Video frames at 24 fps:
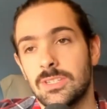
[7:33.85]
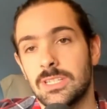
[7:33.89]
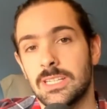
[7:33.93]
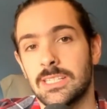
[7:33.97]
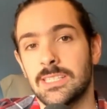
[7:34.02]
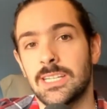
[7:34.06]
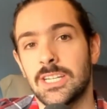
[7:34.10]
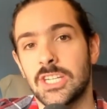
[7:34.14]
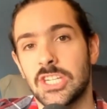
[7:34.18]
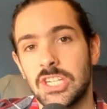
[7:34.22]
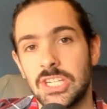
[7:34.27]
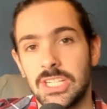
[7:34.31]

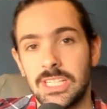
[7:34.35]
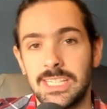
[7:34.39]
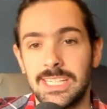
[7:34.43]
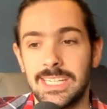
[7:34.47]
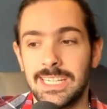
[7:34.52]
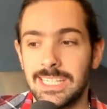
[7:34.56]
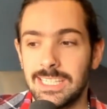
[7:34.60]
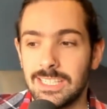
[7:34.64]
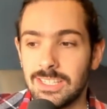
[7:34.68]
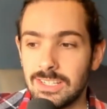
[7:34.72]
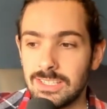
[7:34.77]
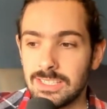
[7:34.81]
Additionally,
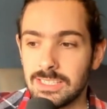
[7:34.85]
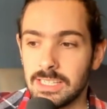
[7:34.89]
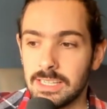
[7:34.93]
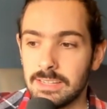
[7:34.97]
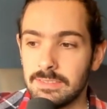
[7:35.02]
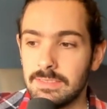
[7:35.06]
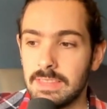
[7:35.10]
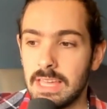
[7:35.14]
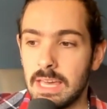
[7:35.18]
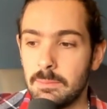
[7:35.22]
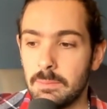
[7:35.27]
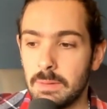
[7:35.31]
he does
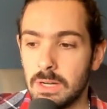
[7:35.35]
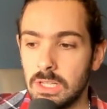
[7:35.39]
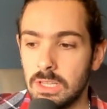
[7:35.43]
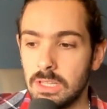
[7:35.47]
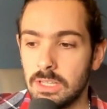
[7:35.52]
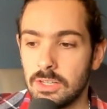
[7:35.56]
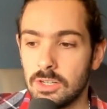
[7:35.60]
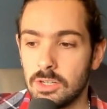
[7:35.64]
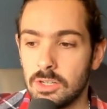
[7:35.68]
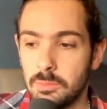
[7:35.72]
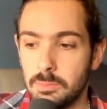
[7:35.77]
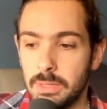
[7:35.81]
give them a
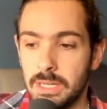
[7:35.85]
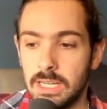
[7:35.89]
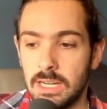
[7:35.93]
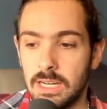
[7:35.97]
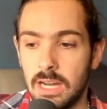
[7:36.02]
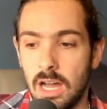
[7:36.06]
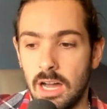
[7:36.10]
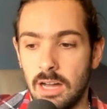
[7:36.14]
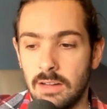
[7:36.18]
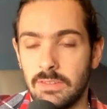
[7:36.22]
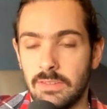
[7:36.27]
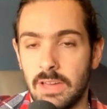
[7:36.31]
little bit
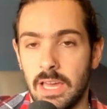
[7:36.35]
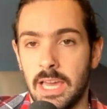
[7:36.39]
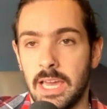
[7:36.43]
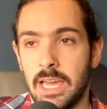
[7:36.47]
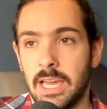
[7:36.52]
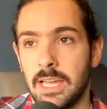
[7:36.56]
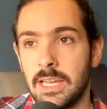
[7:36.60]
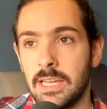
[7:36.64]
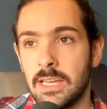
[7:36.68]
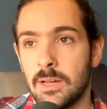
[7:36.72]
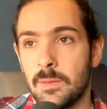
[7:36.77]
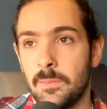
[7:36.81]
of
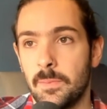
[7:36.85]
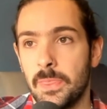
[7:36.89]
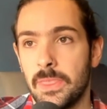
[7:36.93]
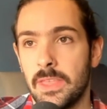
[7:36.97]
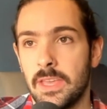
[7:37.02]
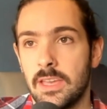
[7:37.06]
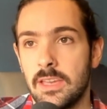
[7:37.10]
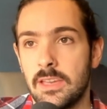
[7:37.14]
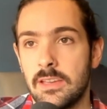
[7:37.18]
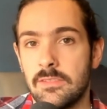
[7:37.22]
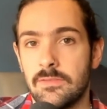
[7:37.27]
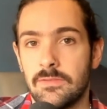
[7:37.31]
a
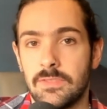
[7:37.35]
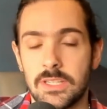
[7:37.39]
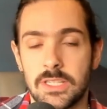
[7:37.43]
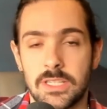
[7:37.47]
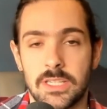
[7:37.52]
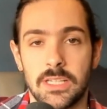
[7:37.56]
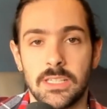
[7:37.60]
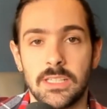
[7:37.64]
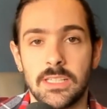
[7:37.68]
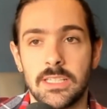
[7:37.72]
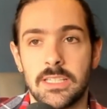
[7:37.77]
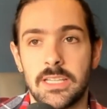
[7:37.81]

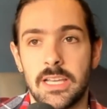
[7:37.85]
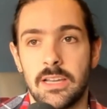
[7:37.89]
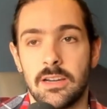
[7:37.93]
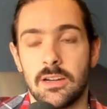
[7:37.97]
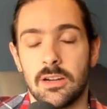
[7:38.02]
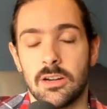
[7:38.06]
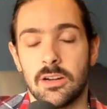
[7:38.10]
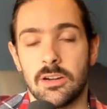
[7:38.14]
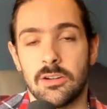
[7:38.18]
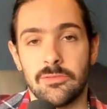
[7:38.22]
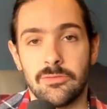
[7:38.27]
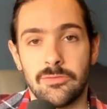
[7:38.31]

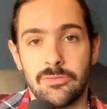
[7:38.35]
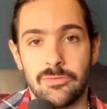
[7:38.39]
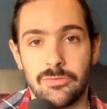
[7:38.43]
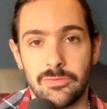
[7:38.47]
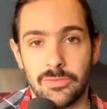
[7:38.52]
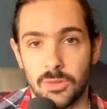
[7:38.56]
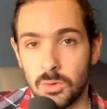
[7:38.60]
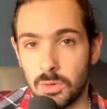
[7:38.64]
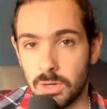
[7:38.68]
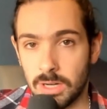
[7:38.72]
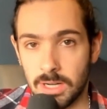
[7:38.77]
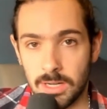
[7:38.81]
facilitator
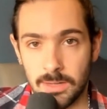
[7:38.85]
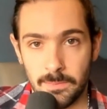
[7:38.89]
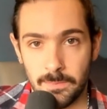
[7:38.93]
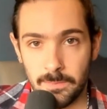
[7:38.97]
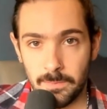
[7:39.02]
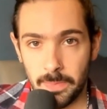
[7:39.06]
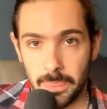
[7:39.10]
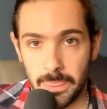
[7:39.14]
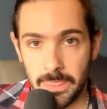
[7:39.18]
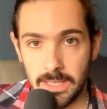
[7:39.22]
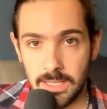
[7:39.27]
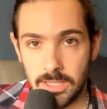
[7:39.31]
floor
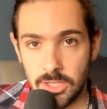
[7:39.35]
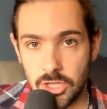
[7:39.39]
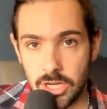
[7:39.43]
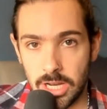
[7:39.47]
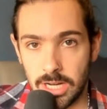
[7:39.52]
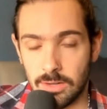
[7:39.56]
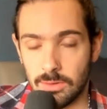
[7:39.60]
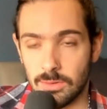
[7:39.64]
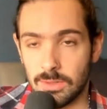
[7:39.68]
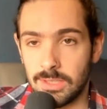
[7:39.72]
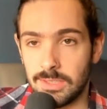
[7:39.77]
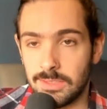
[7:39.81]

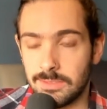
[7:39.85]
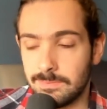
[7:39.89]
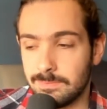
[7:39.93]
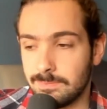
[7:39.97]
general.